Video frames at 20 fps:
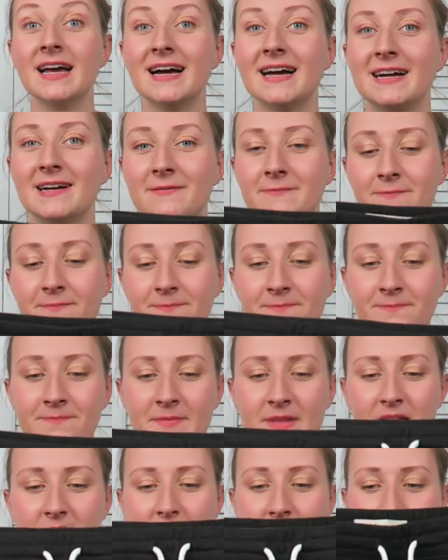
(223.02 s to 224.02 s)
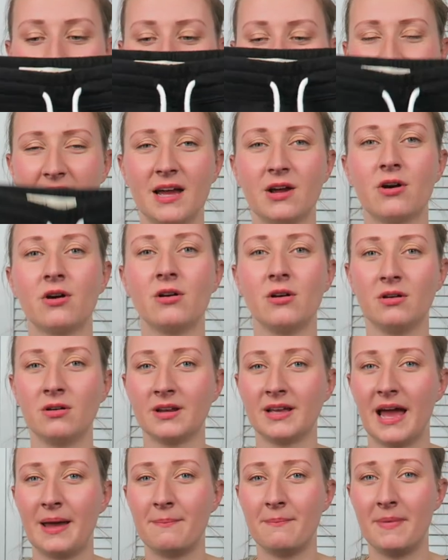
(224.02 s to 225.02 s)
Um, but I
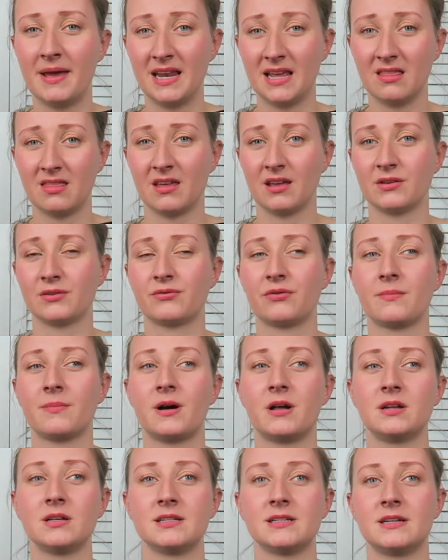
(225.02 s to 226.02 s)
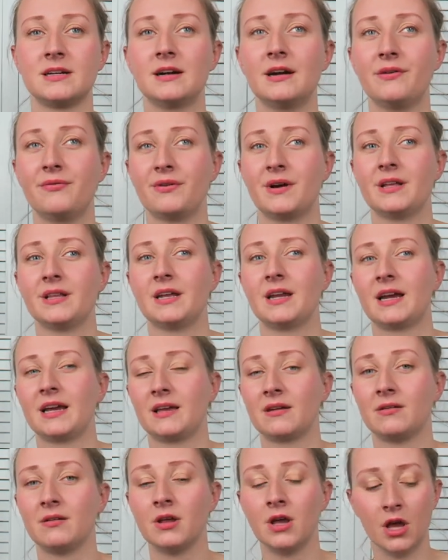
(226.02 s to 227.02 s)
can't get many things from Hollister. I find that I
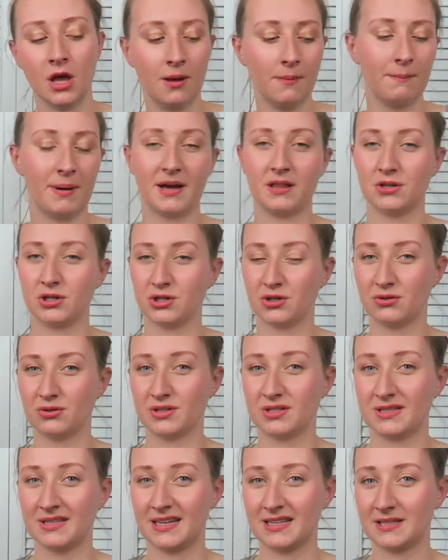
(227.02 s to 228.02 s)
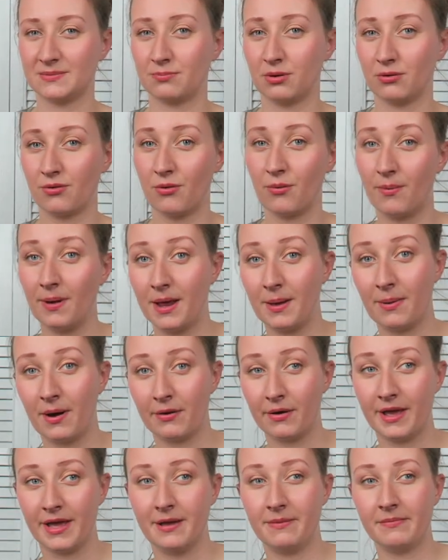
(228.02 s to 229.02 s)
can buy the shorts and that's probably
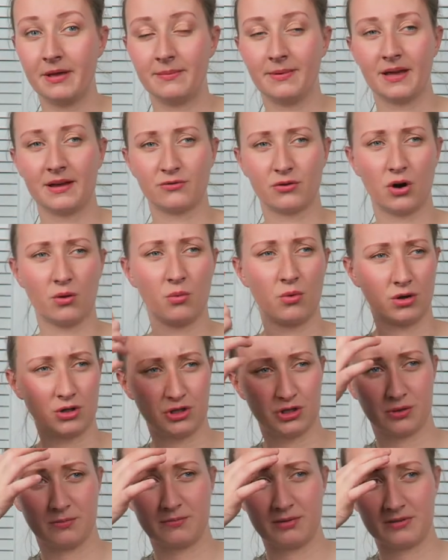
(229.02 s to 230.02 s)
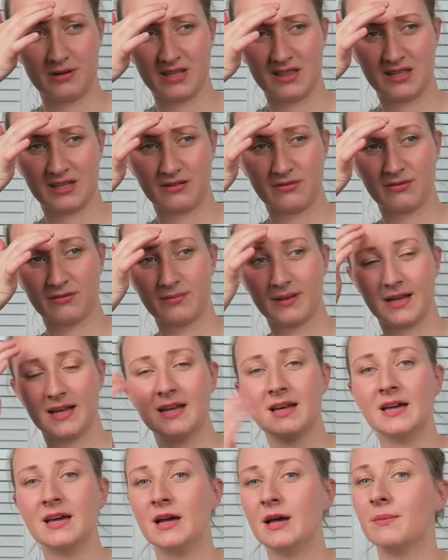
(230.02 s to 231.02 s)
about it. Maybe I've got one jumper I think from
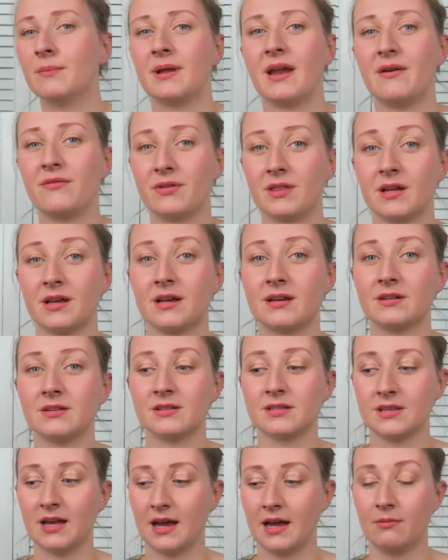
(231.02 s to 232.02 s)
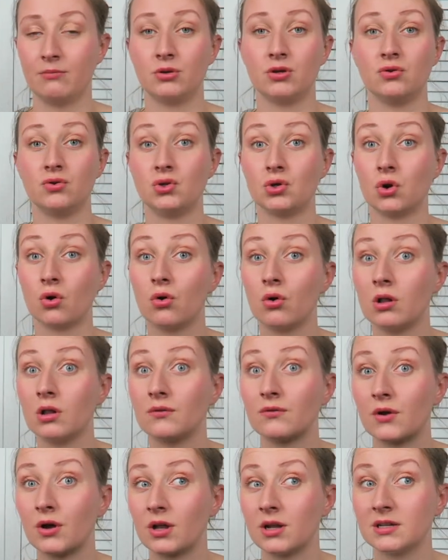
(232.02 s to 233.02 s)
there. But everything else, I'm too
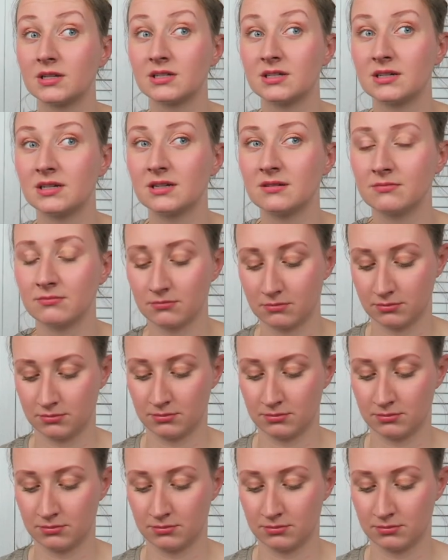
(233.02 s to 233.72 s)
tall for Hollister.